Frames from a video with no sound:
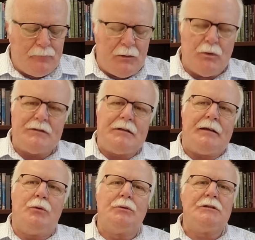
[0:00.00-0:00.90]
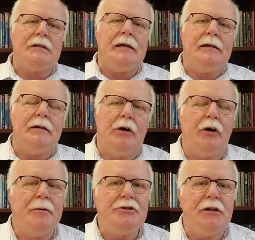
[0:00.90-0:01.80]
What's that old saying?
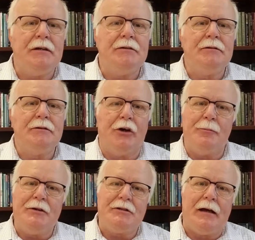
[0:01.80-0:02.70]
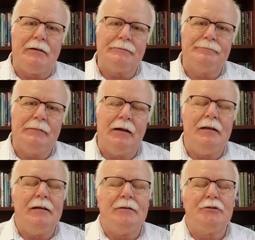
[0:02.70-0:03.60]
Garbage in, garbage out. I
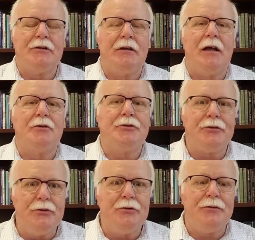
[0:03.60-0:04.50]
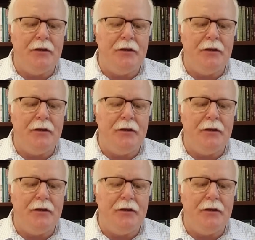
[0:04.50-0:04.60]
think there's a lot of truth to